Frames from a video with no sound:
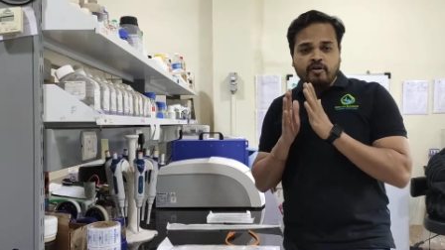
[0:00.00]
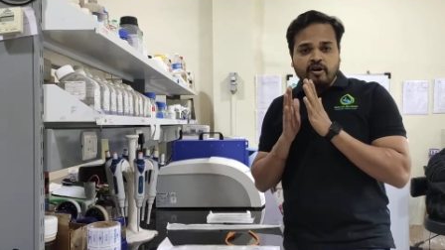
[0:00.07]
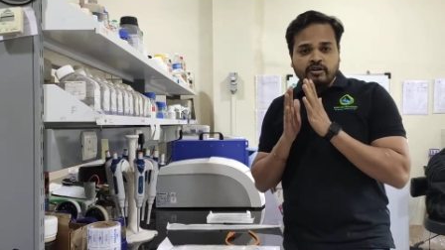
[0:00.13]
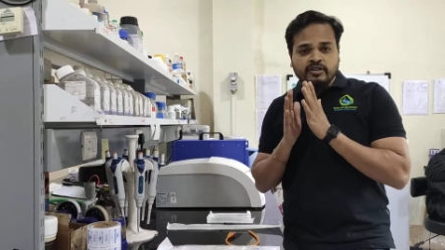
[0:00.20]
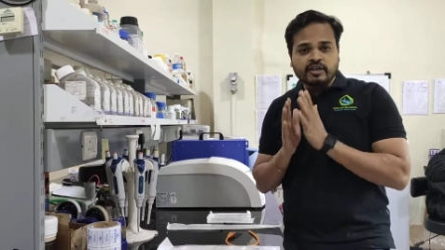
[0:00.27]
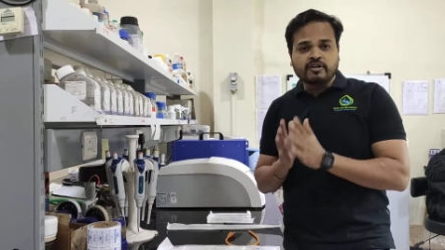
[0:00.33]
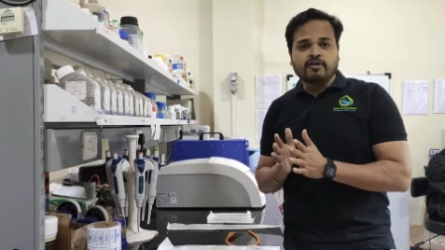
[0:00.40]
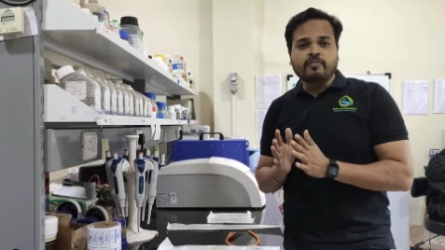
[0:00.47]
on
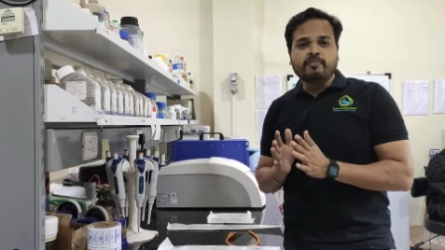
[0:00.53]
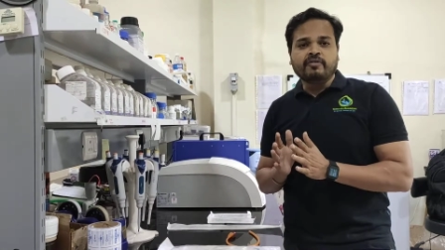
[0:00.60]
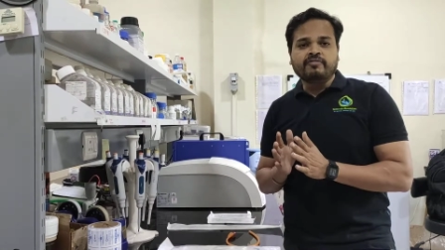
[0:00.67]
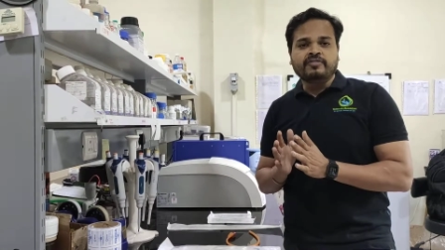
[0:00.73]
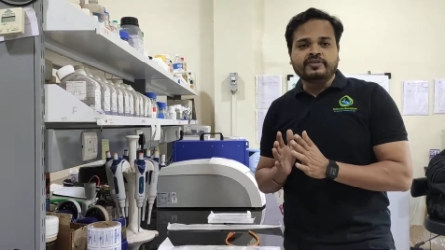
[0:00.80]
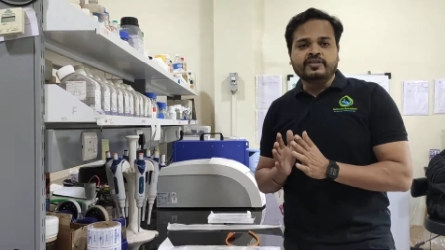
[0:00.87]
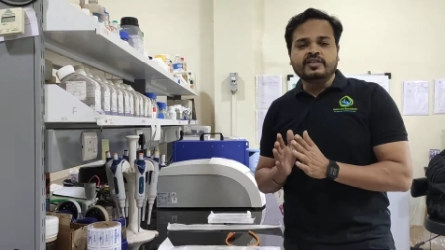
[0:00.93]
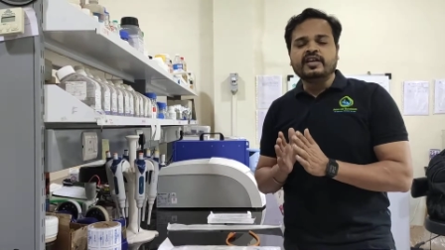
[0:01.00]
the top
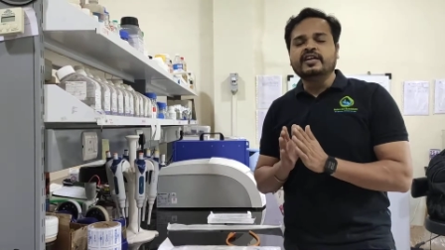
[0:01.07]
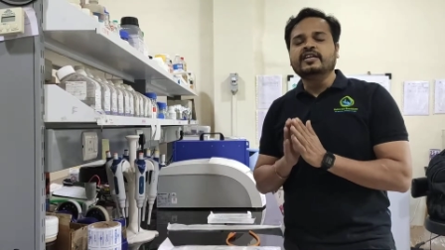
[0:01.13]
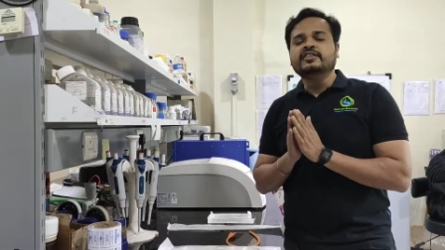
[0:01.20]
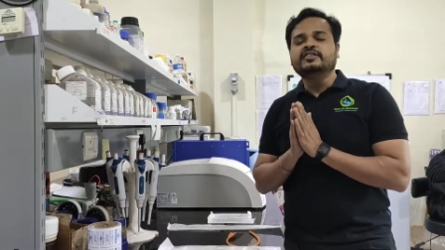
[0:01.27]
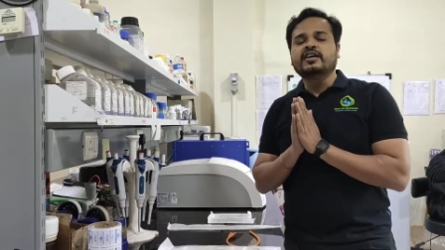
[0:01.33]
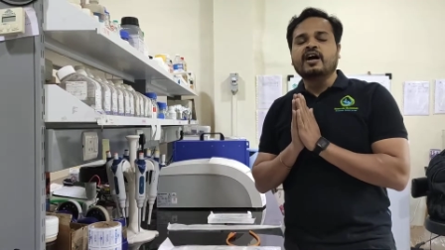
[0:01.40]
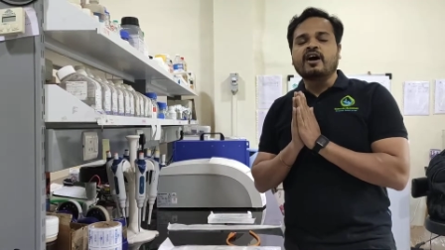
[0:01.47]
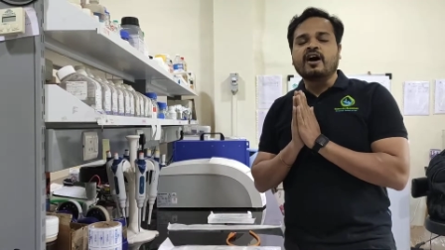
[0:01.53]
of it, it
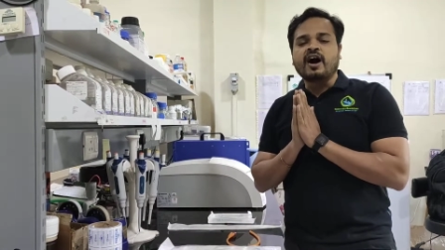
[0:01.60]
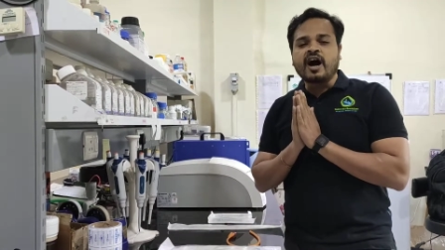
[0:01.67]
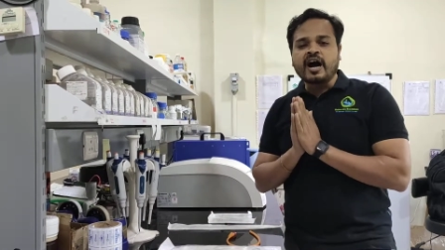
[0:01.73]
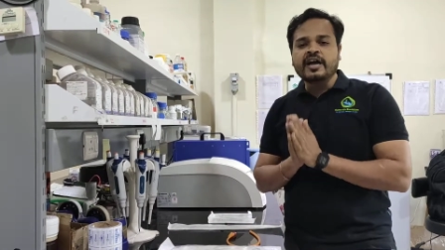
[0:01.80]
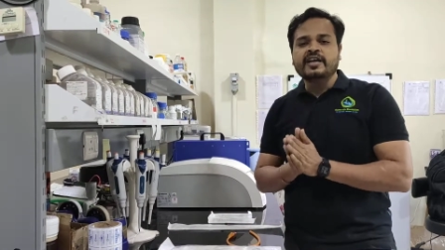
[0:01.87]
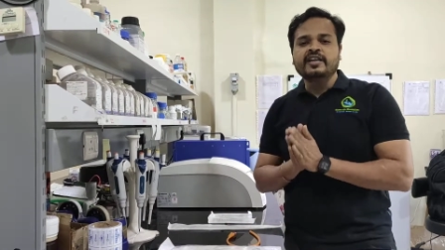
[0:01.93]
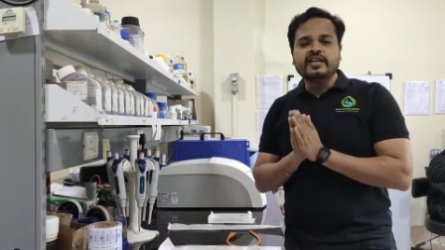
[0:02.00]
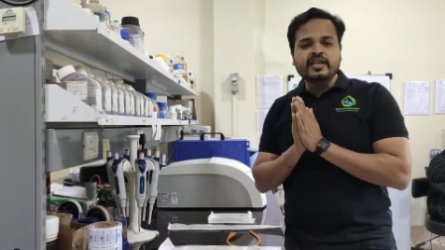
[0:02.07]
is a
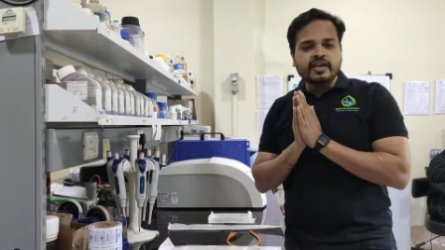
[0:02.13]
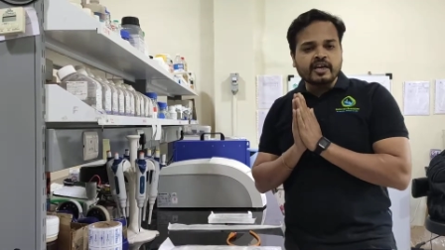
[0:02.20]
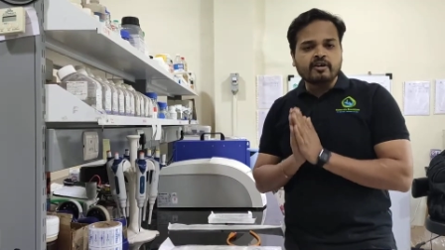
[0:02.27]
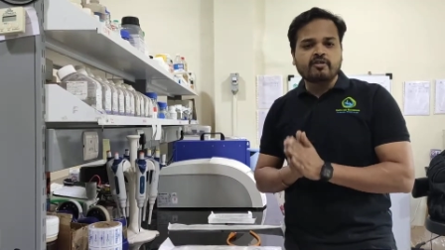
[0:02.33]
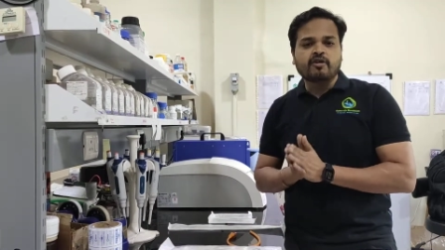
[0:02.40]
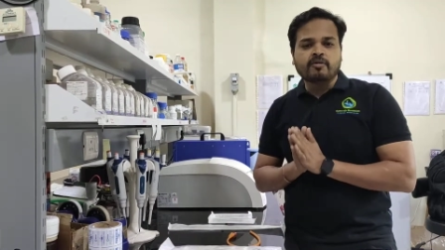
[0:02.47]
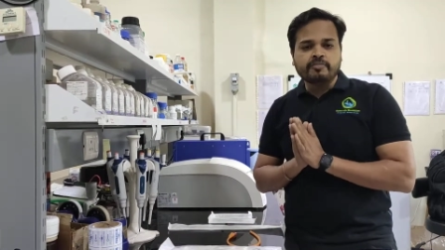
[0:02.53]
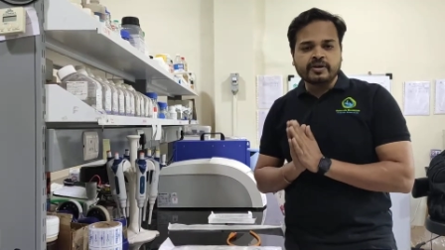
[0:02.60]
highly
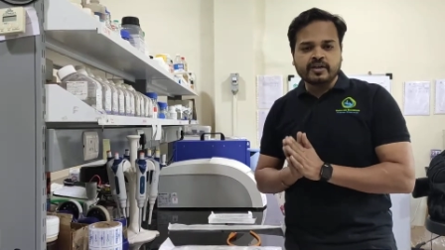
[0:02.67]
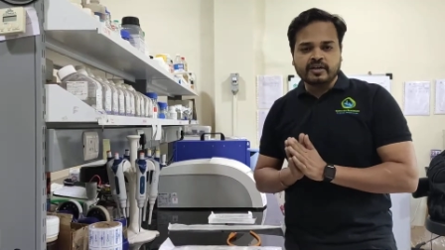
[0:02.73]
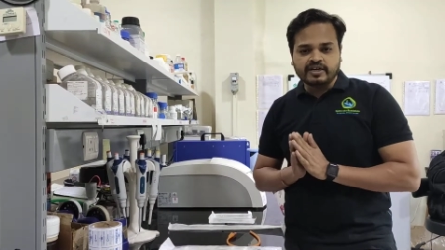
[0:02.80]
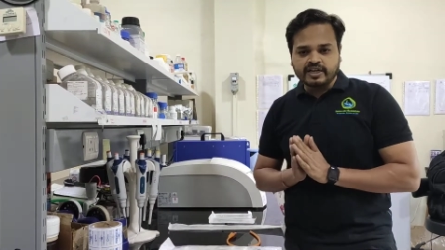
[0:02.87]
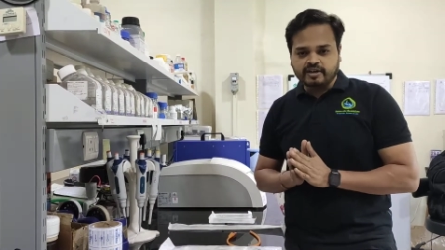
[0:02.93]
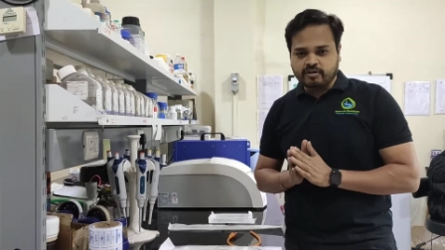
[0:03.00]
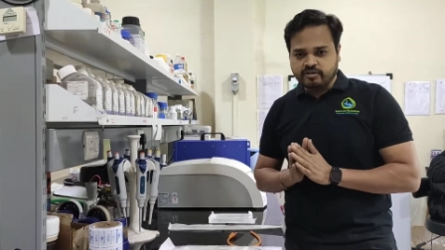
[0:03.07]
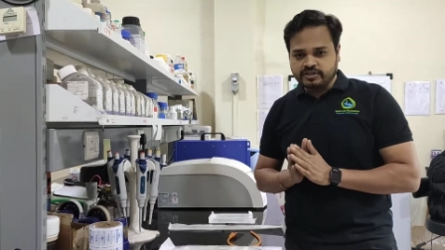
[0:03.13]
economical
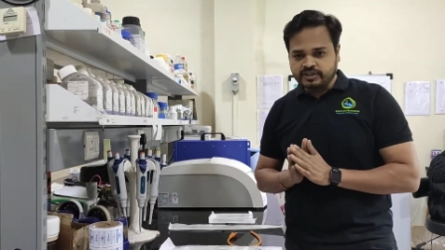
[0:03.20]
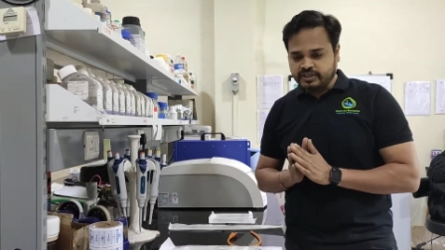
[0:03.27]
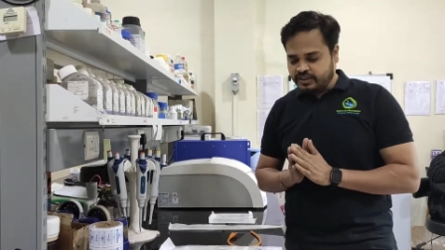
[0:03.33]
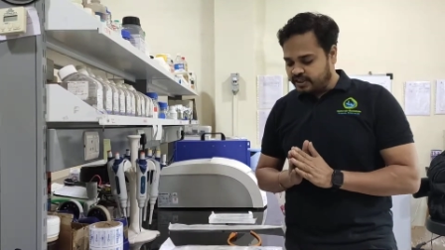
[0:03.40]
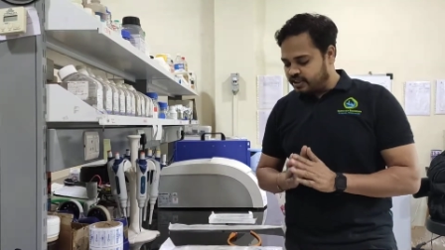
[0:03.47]
technology.